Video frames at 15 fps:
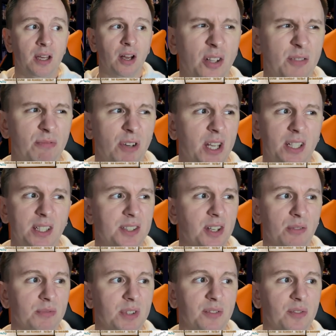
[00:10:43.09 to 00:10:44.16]
I really
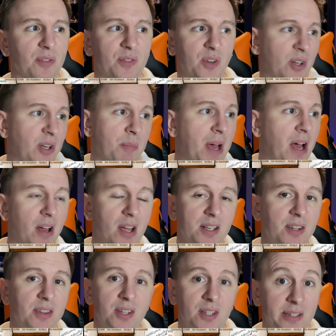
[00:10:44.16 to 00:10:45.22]
don't give a fuck about
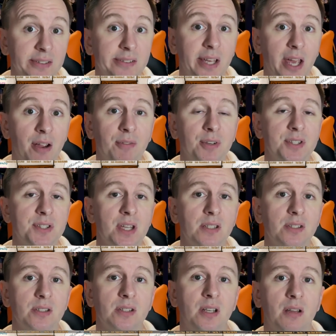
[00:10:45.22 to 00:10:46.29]
anything care and
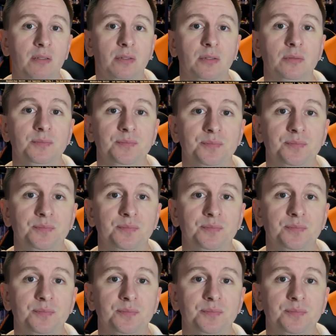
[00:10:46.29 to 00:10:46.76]
attention level.